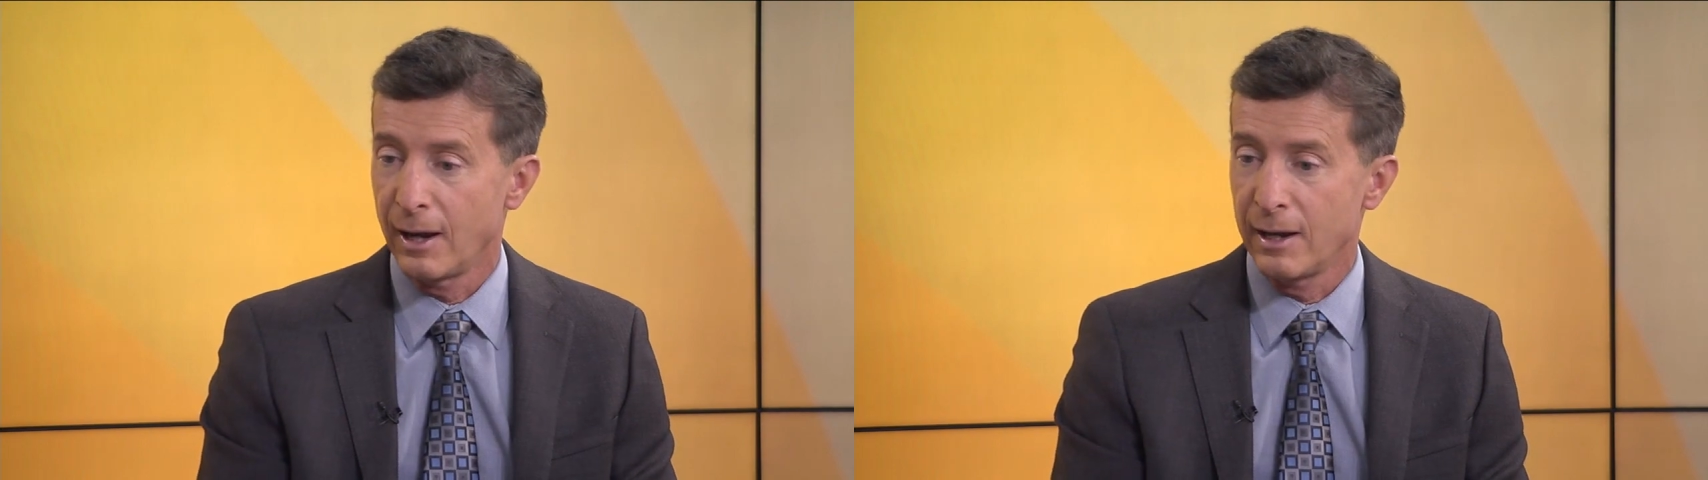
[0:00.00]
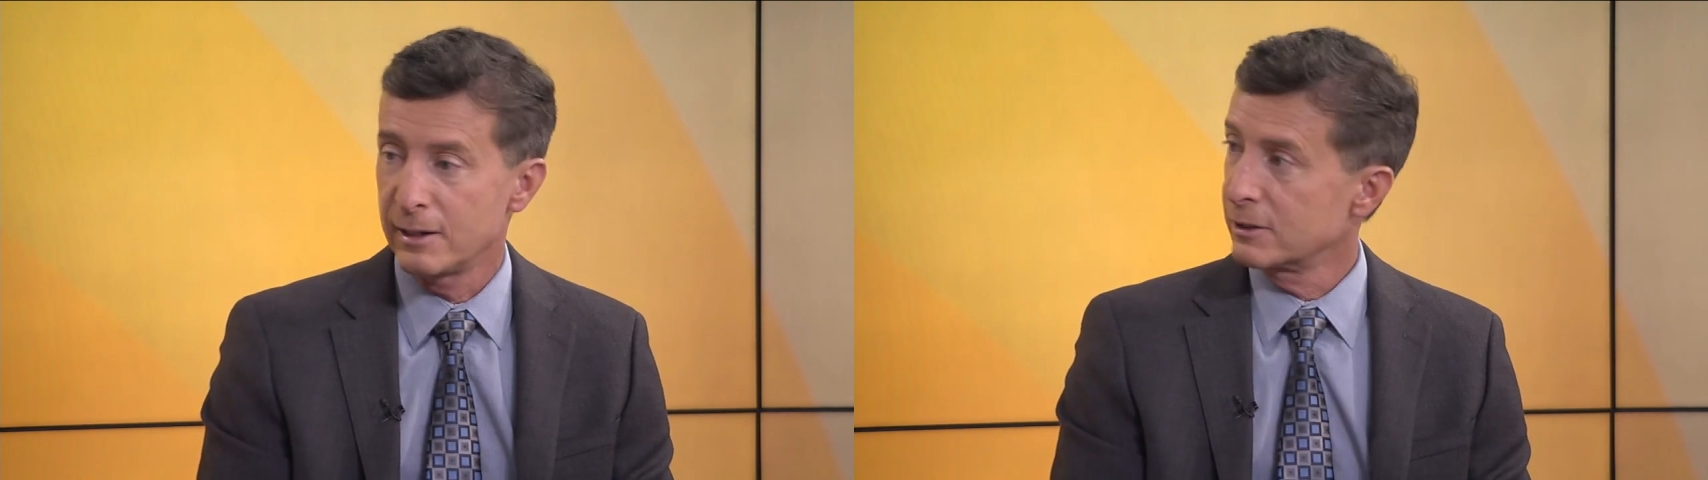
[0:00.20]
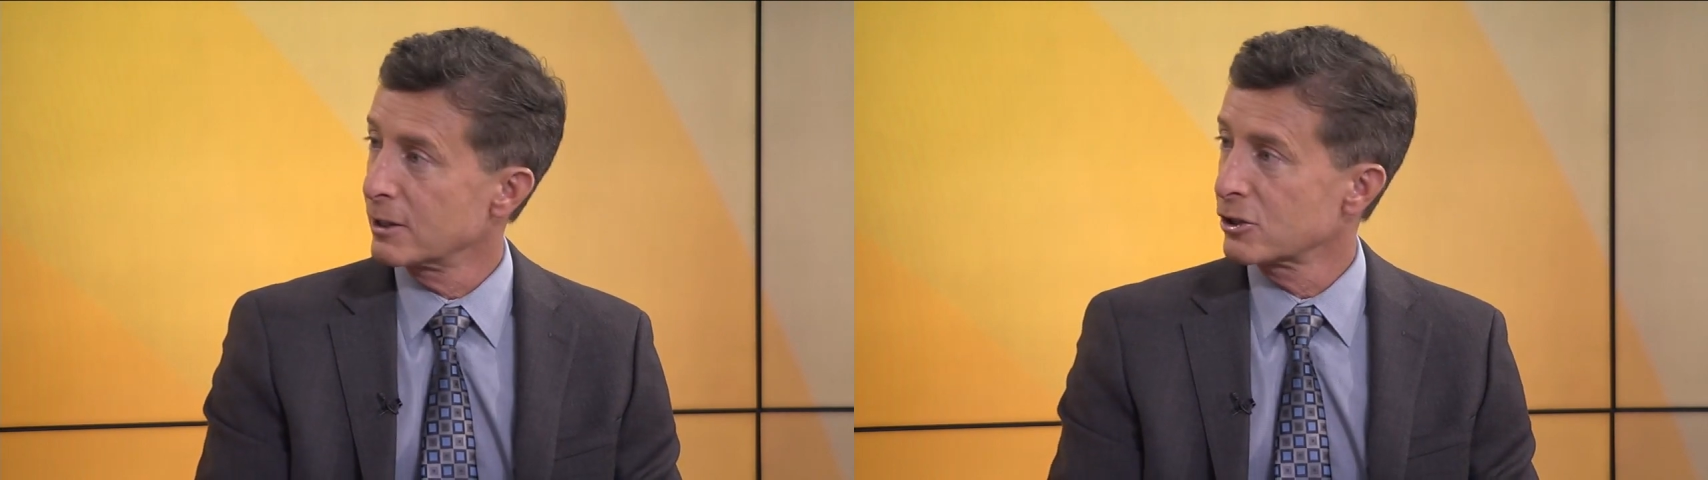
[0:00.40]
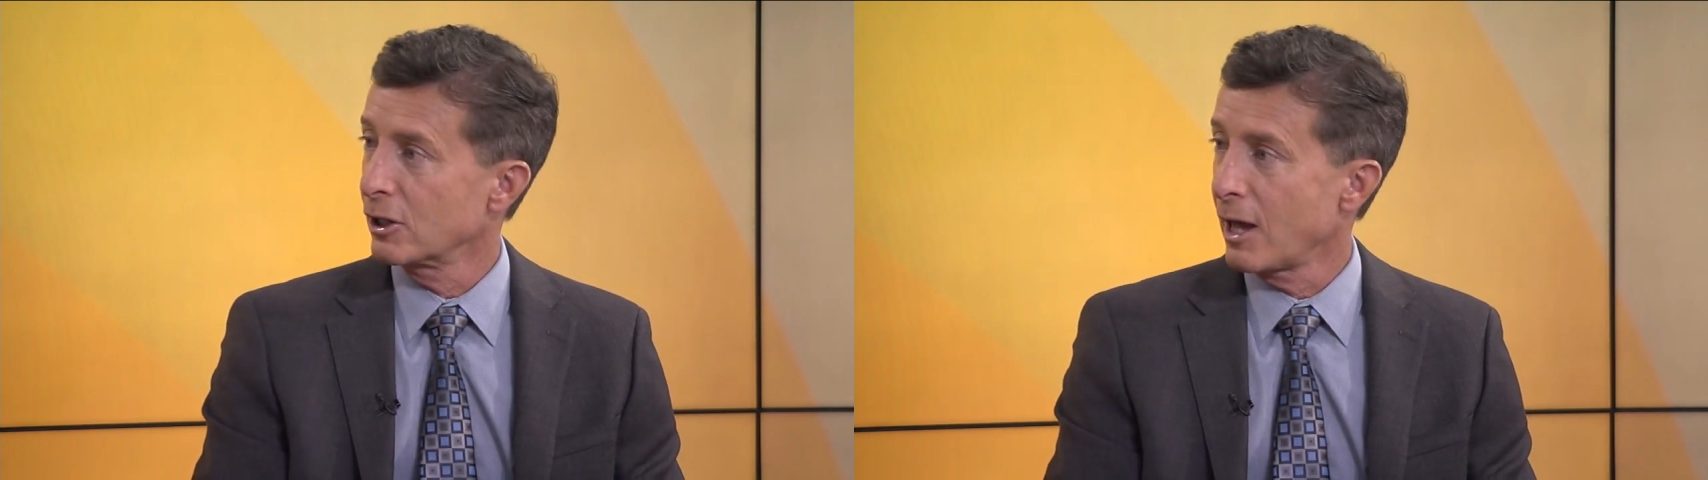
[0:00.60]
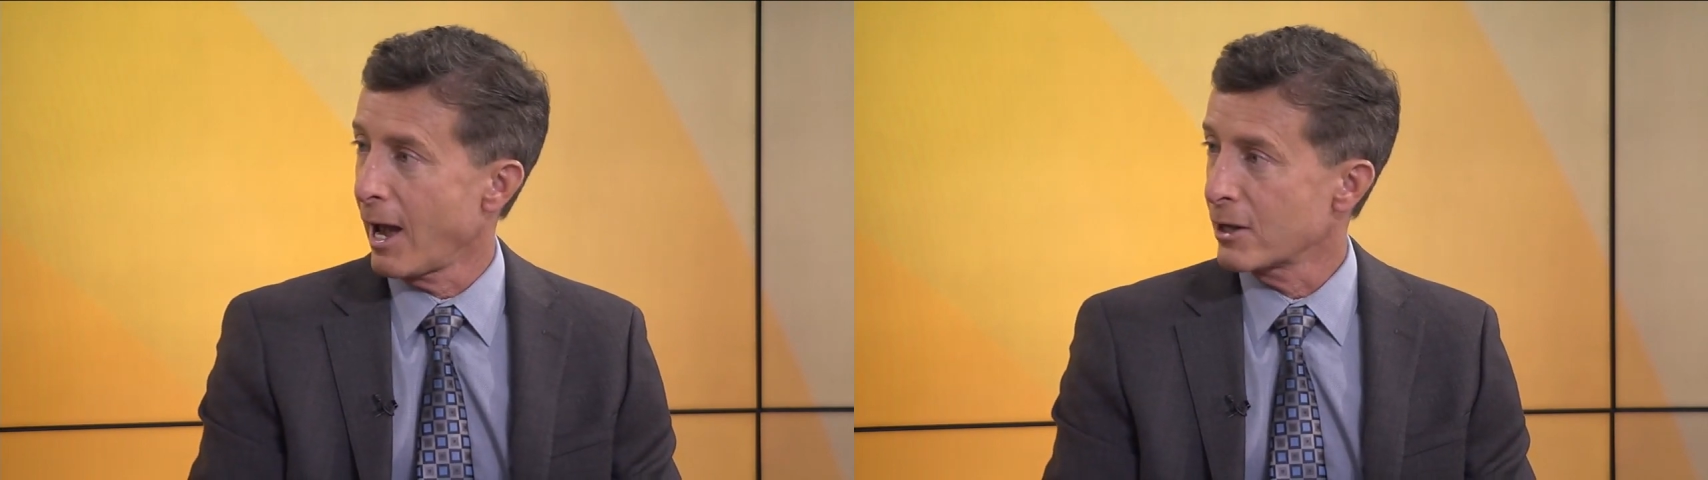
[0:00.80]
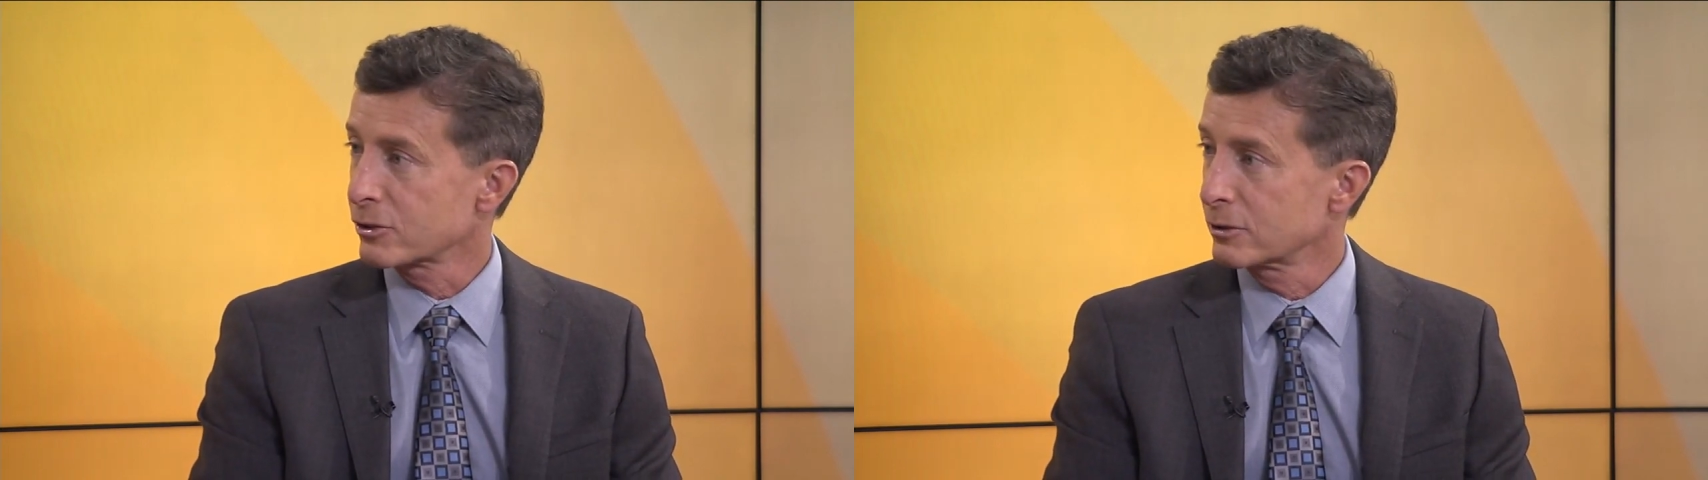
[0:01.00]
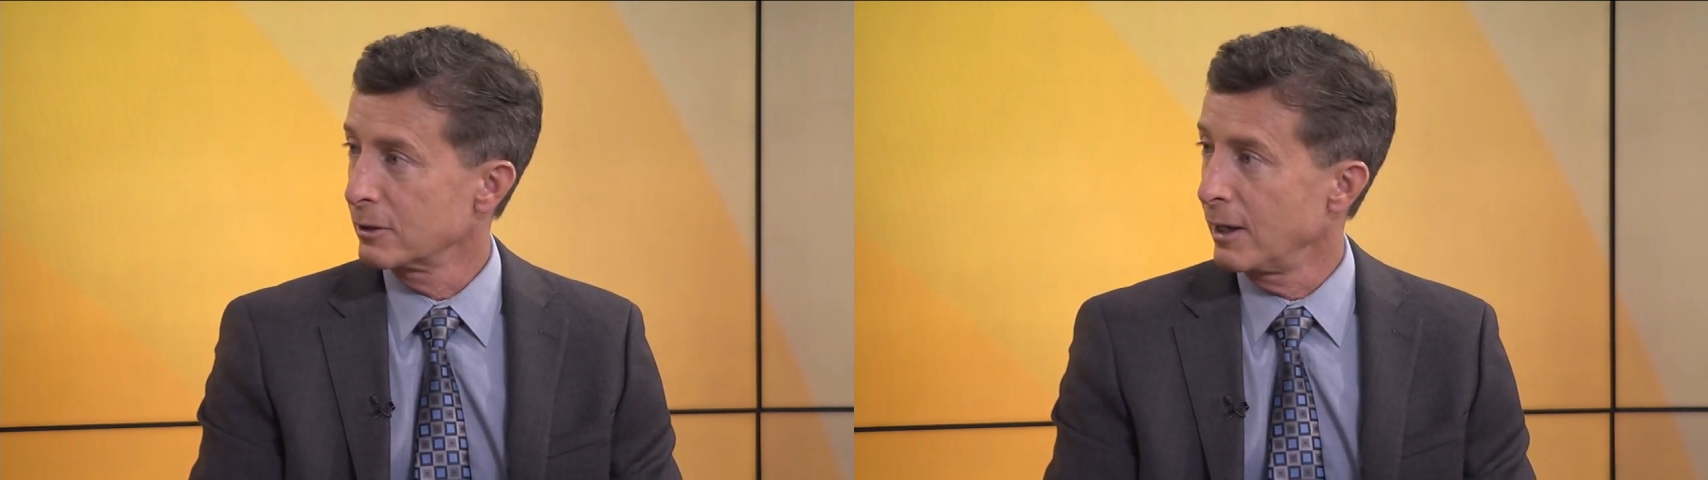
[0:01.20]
and it doesn't last,